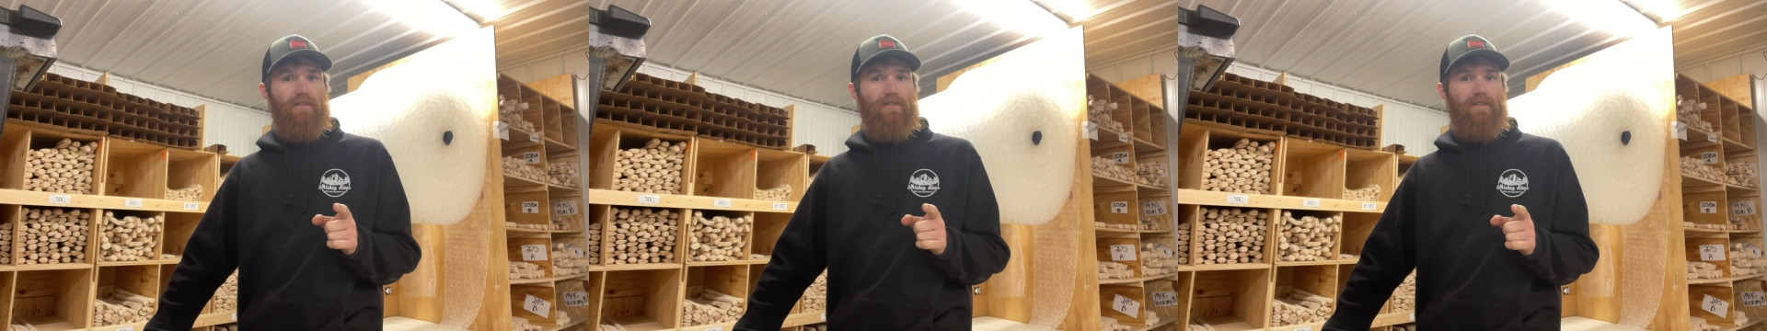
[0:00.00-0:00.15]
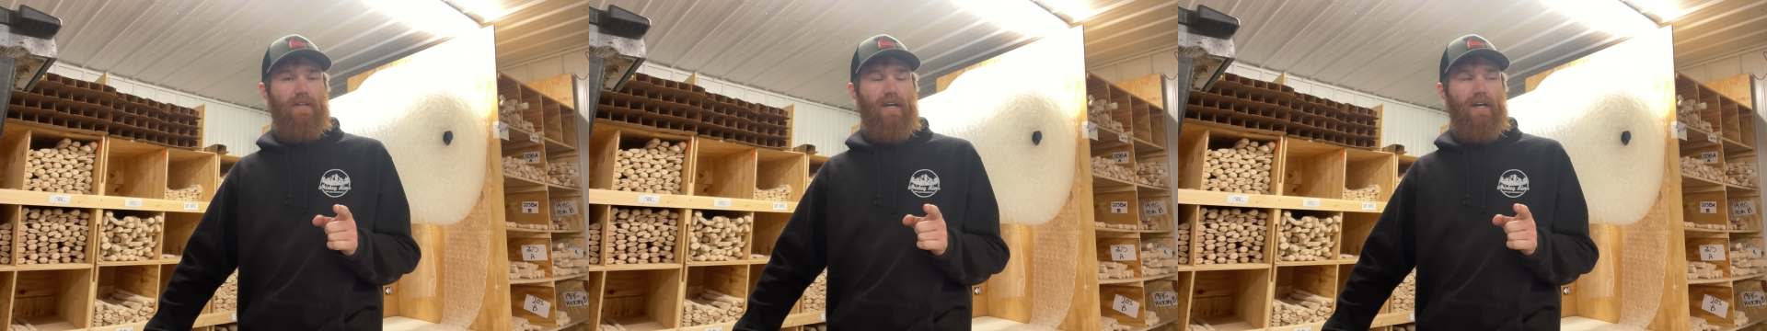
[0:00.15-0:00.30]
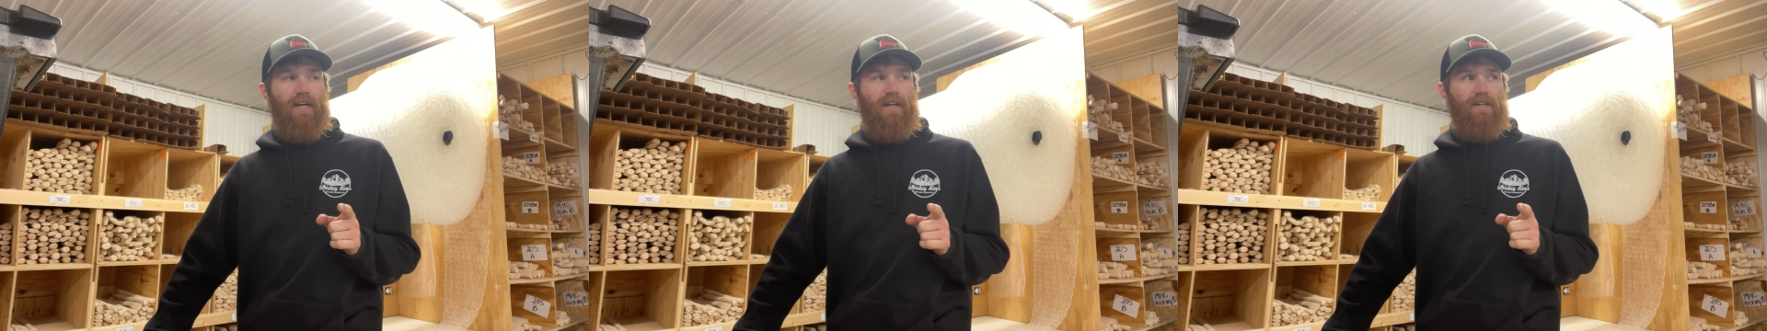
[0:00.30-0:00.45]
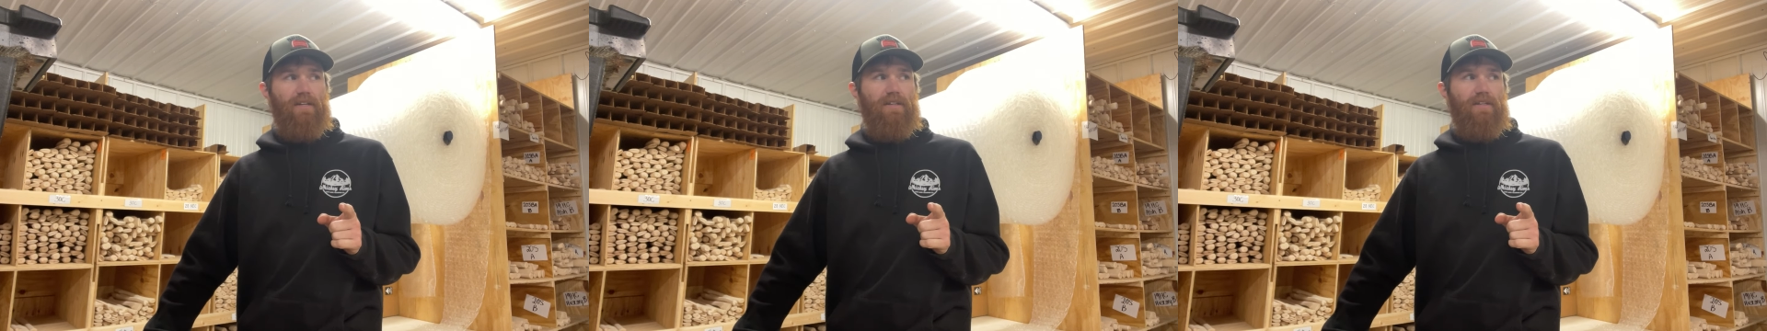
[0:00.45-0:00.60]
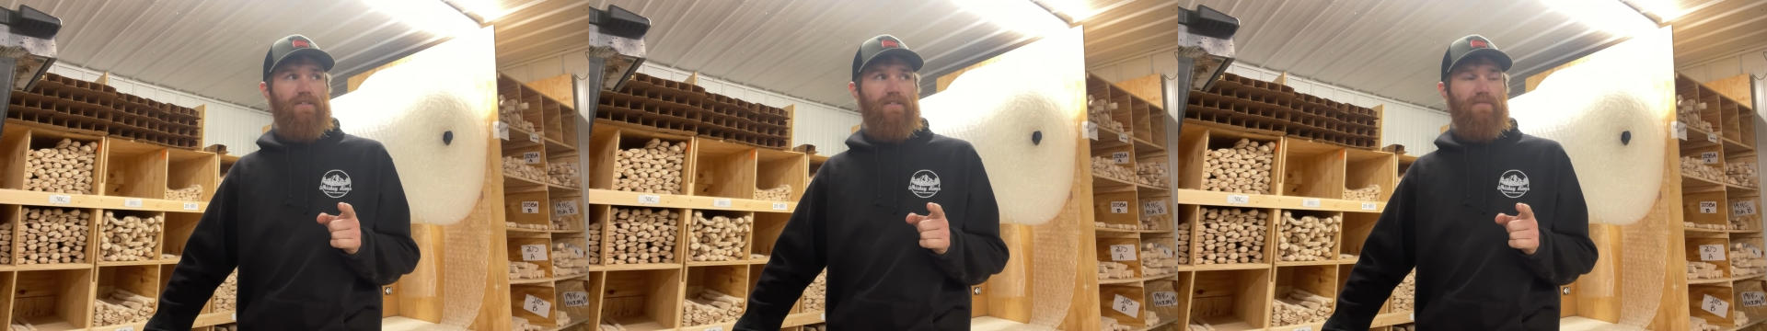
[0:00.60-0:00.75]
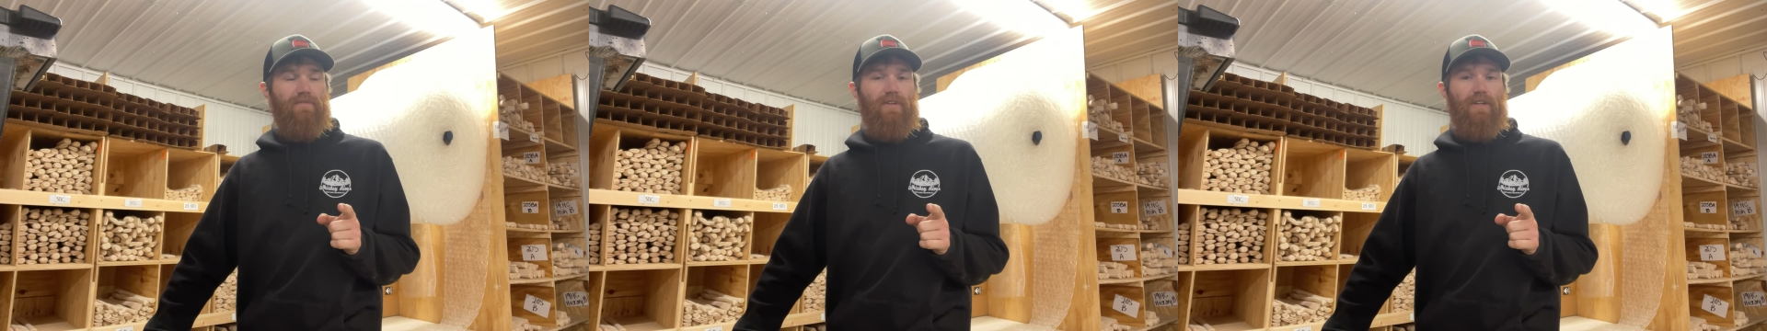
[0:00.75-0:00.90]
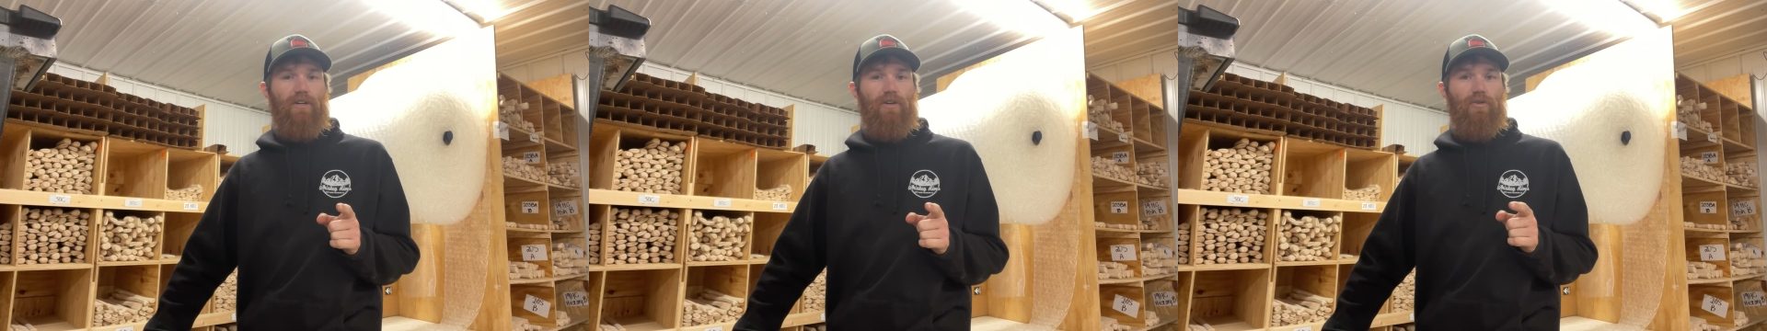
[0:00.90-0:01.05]
That is a
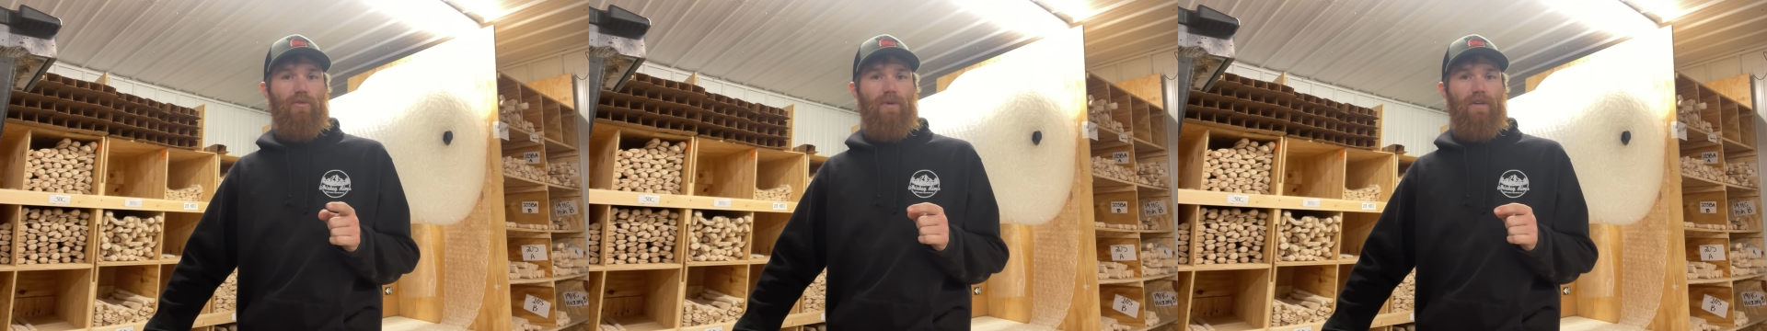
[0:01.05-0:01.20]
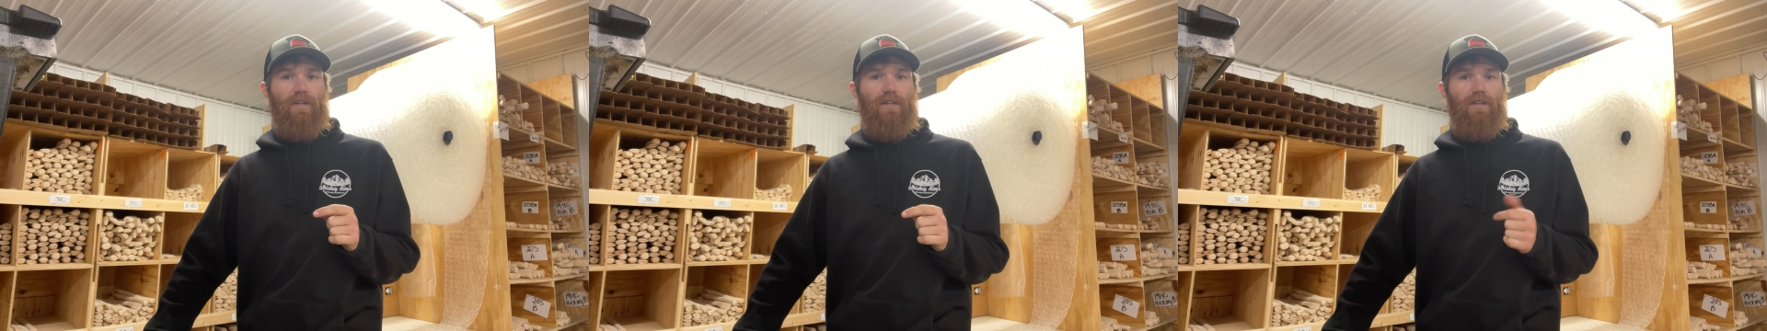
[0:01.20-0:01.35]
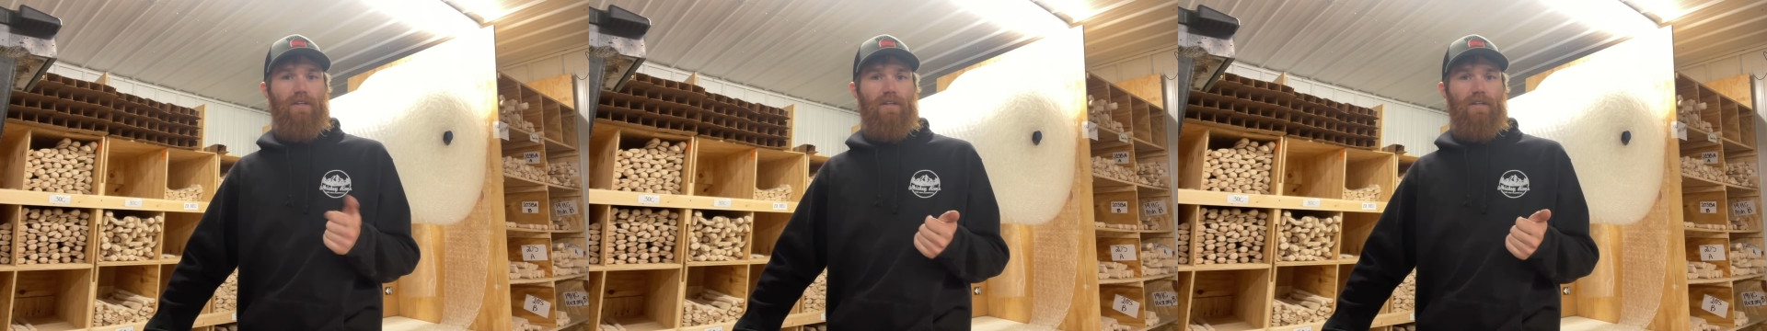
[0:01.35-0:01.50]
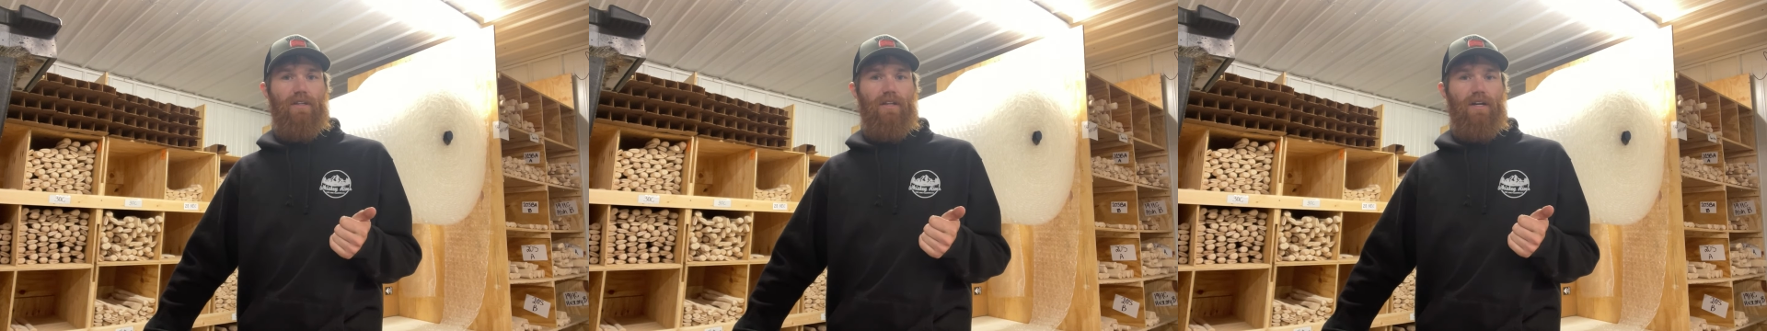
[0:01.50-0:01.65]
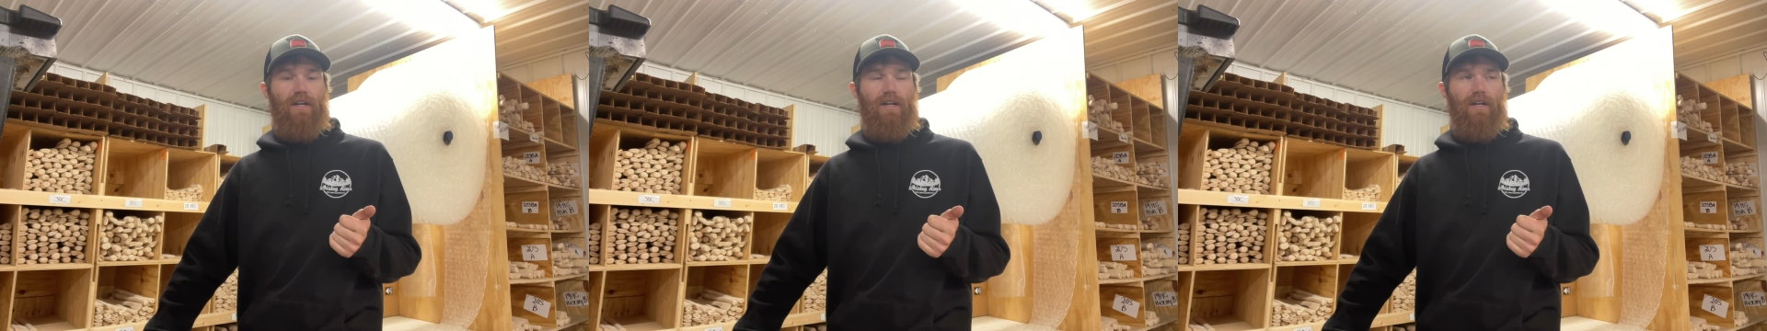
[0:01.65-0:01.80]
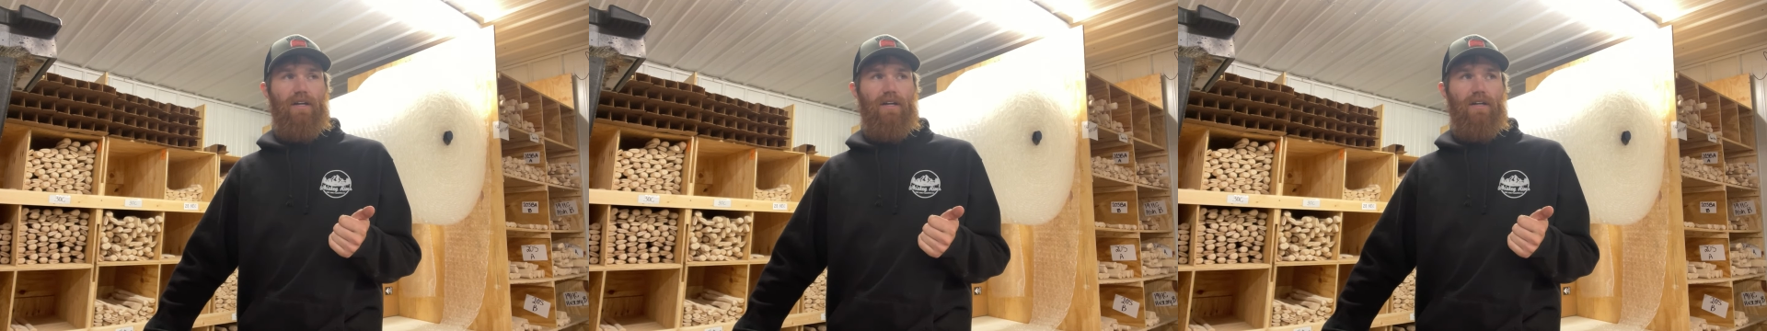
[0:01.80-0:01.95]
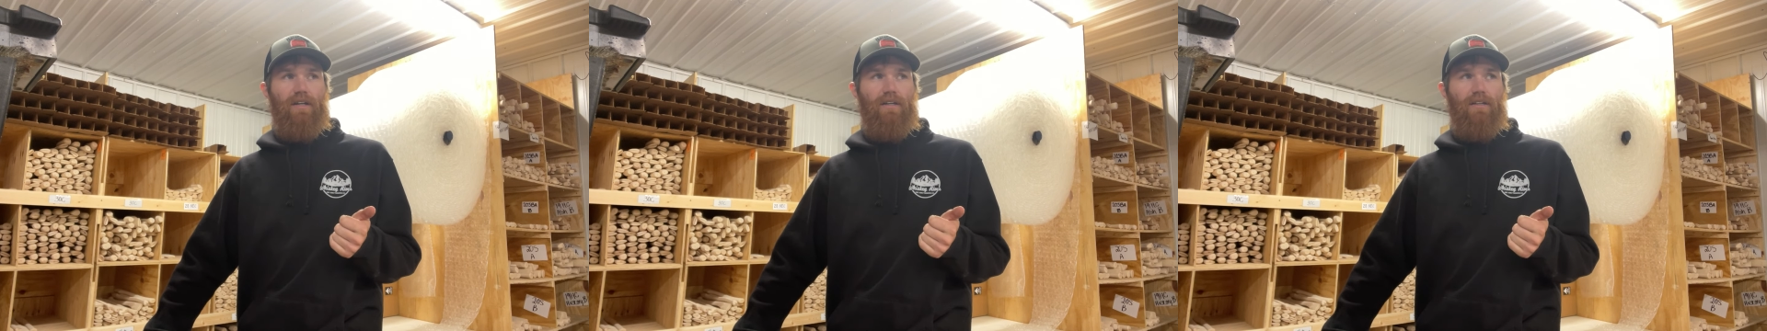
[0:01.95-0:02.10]
video with
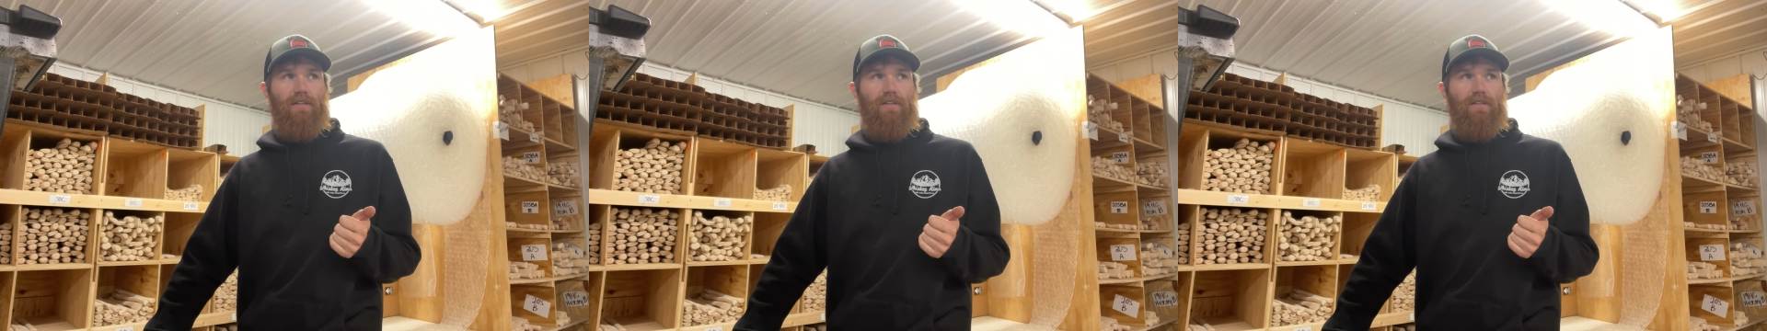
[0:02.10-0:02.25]
Eli,